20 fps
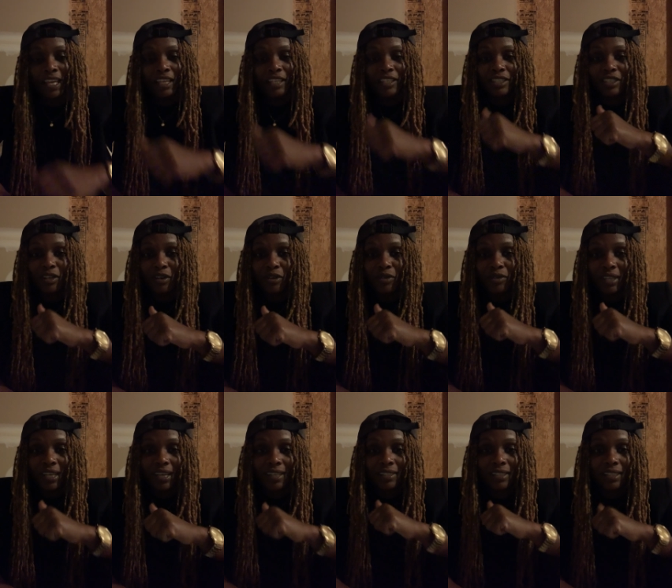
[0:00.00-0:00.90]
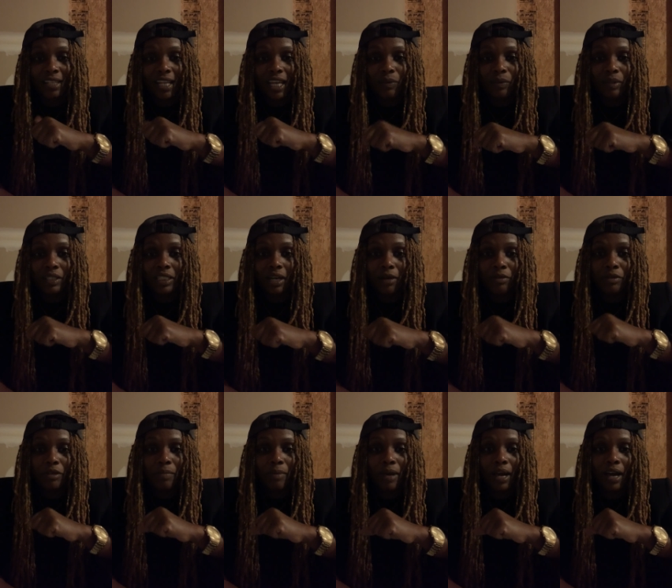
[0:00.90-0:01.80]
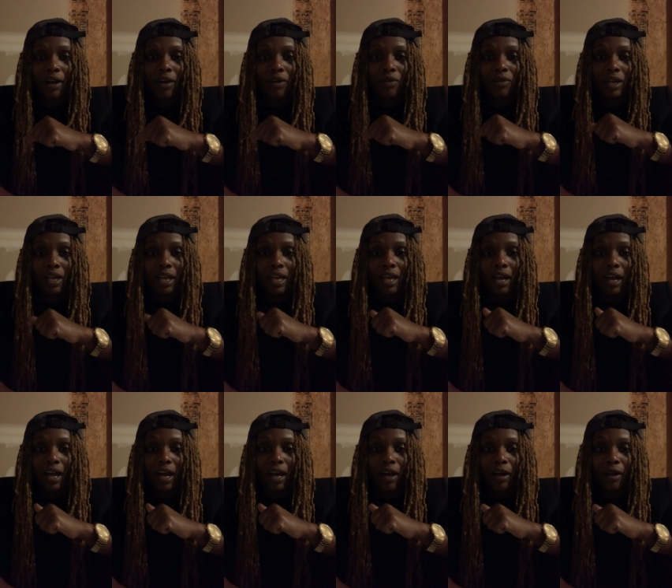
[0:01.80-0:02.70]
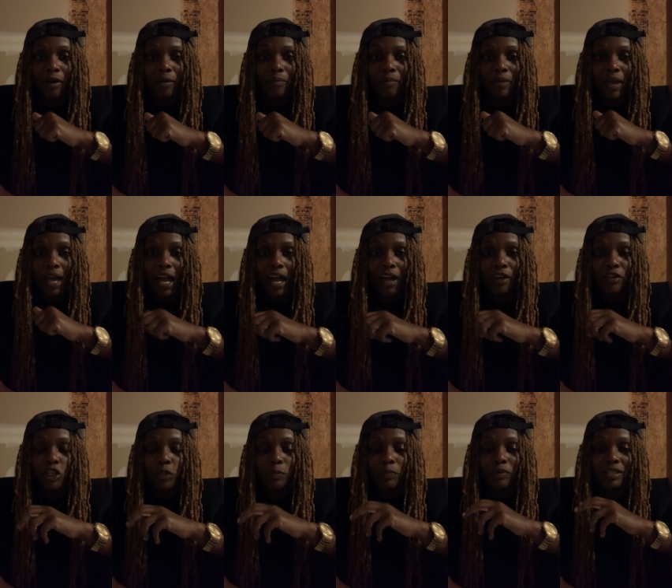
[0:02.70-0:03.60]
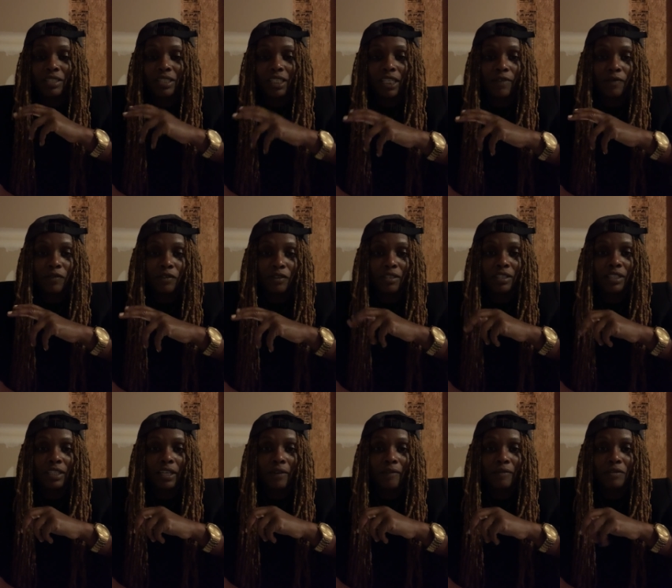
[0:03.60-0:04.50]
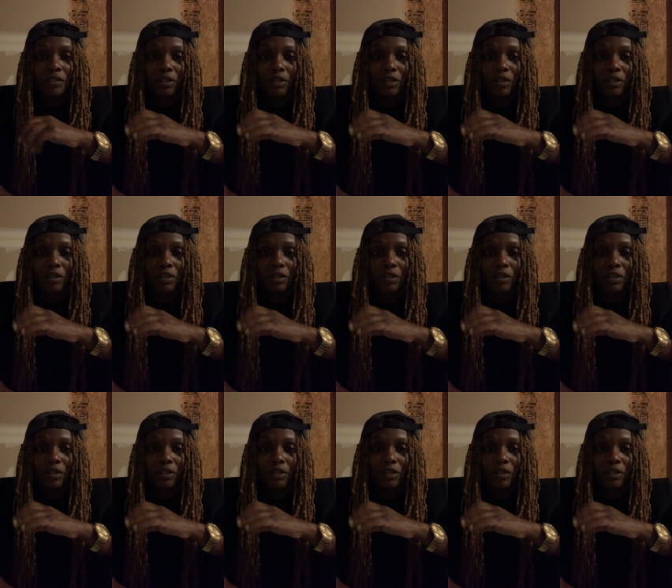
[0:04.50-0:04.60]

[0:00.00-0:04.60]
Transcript: So yesterday we talked about how you perceive yourself.